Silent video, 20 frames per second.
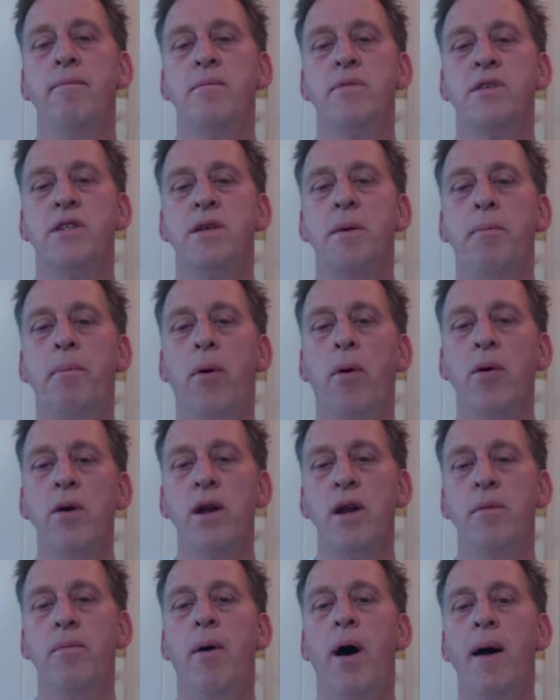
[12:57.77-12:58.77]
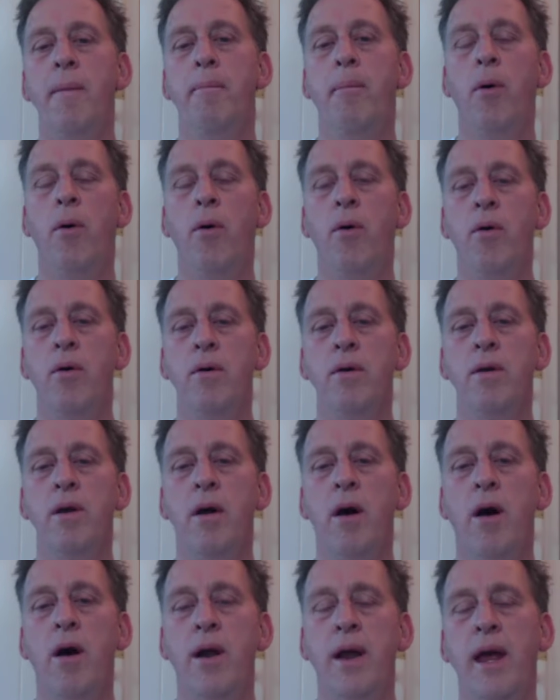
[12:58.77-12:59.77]
supported my pawn
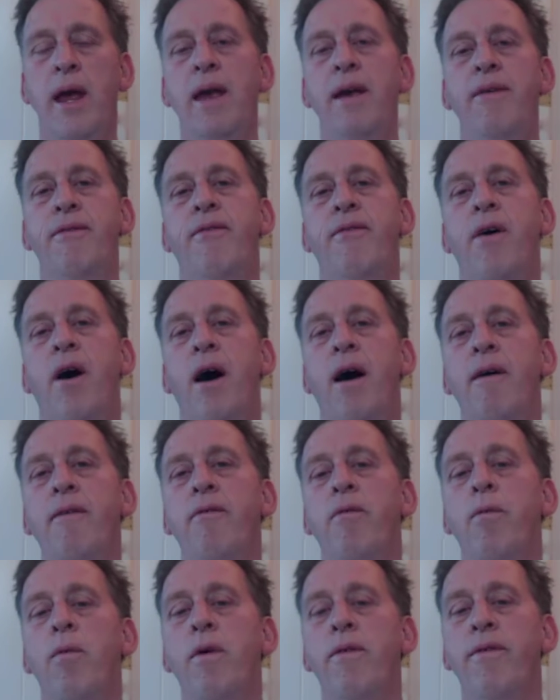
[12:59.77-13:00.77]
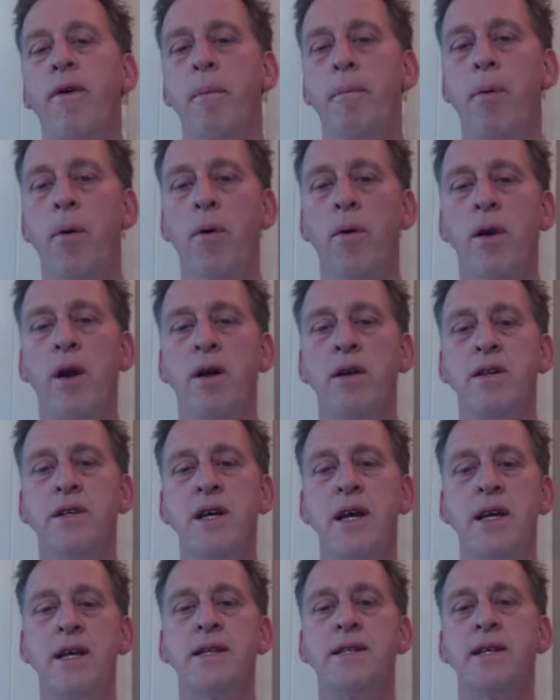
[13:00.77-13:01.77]
on e5 with a pawn on
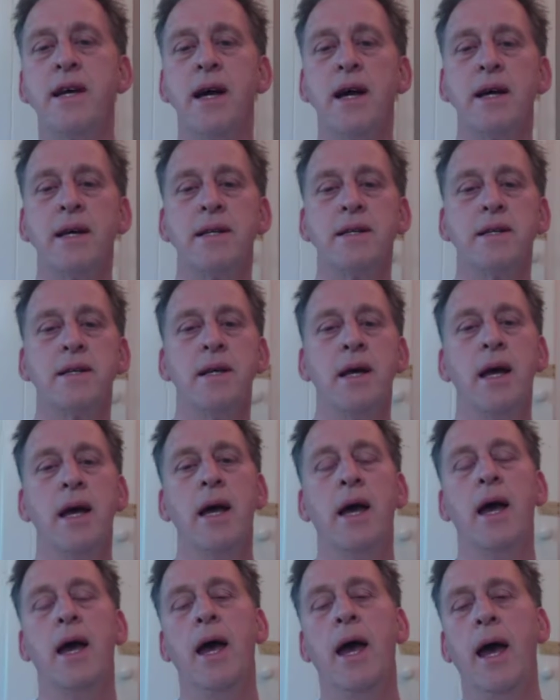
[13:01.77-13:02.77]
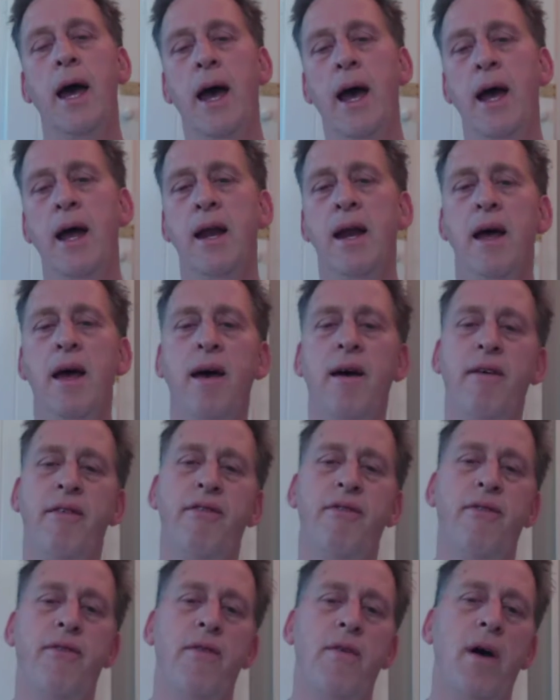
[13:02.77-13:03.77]
d6. And if